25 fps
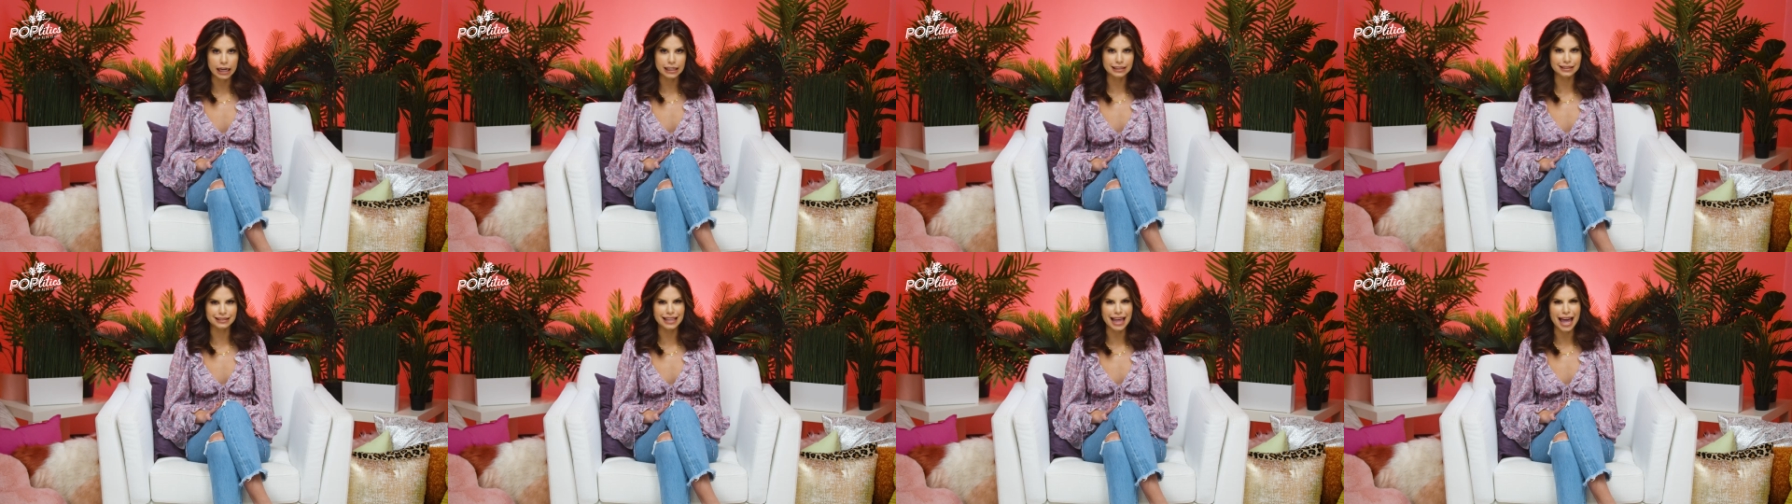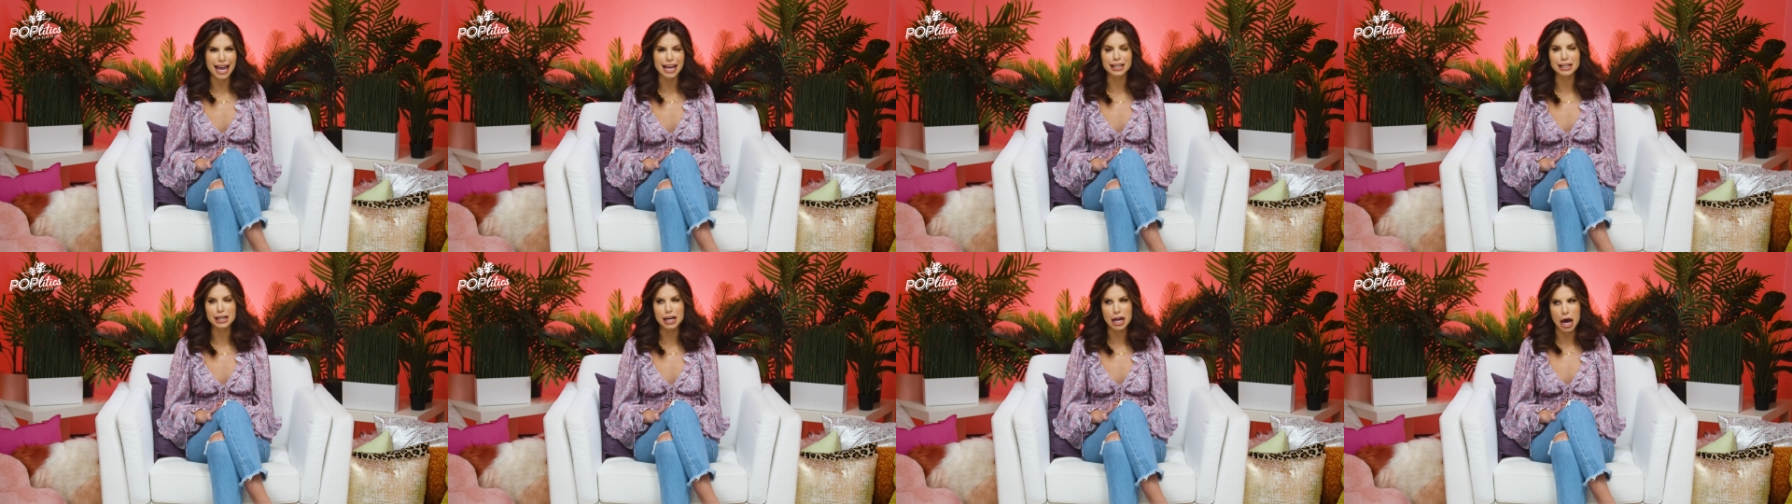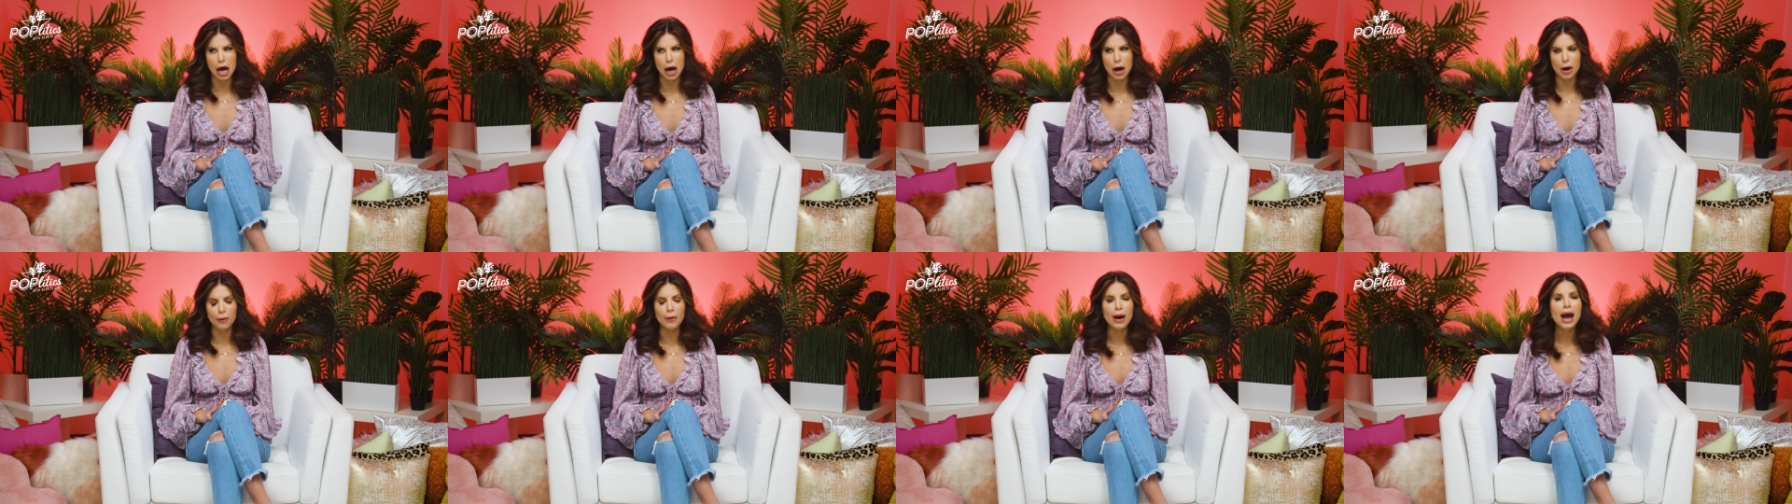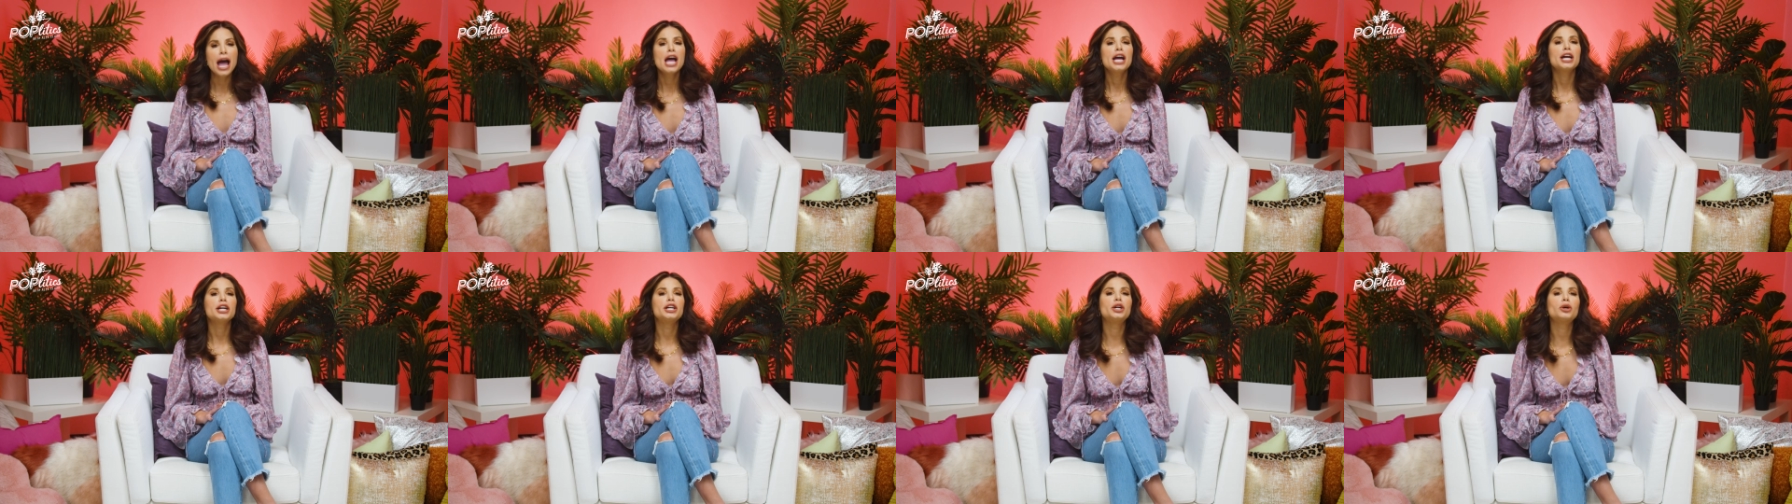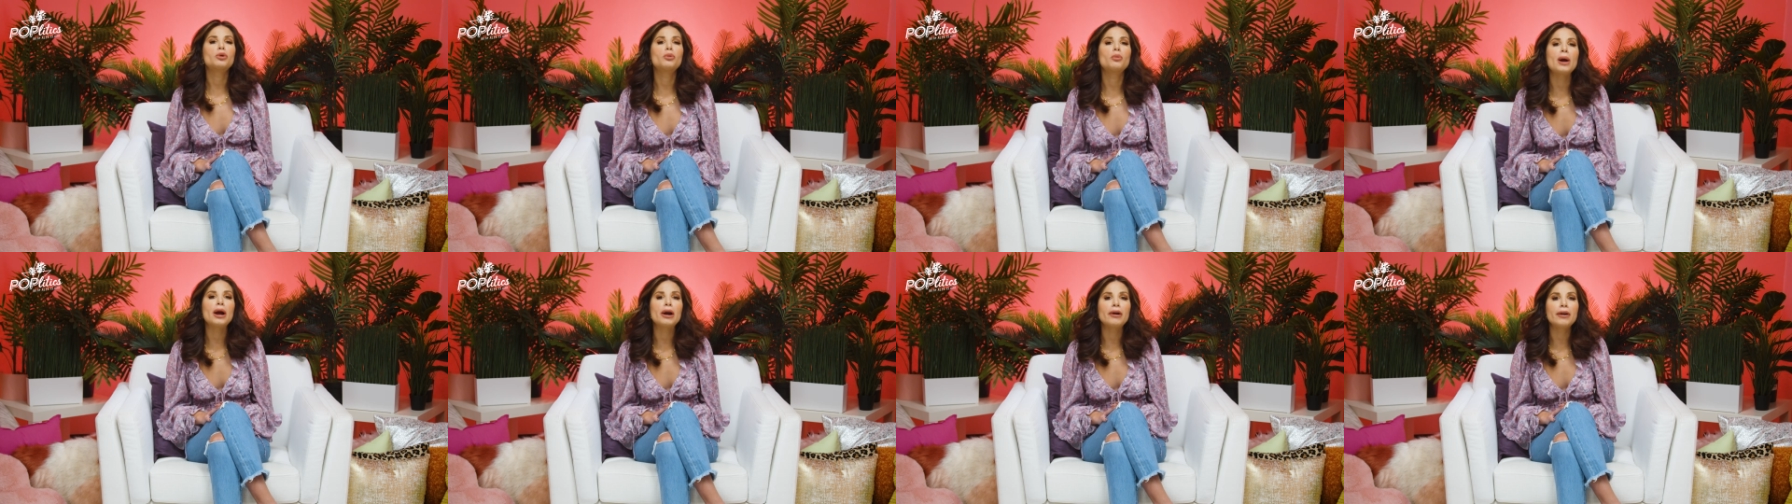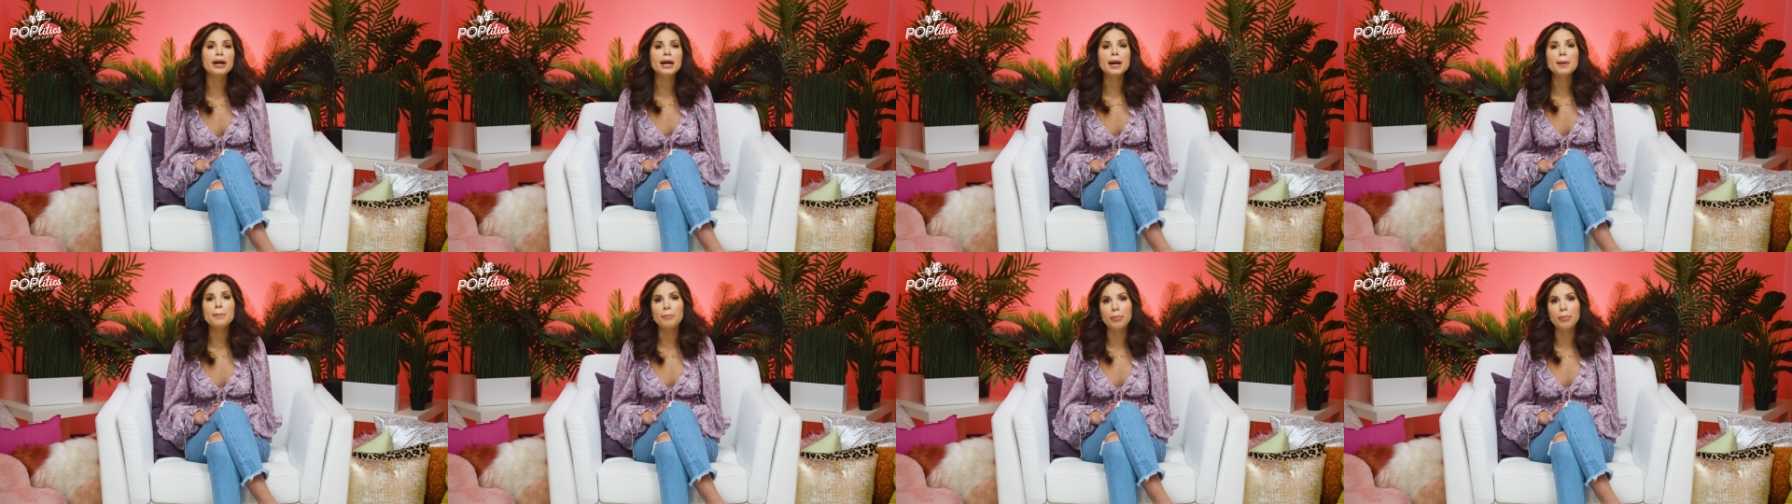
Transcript: And it's like, no, you're wearing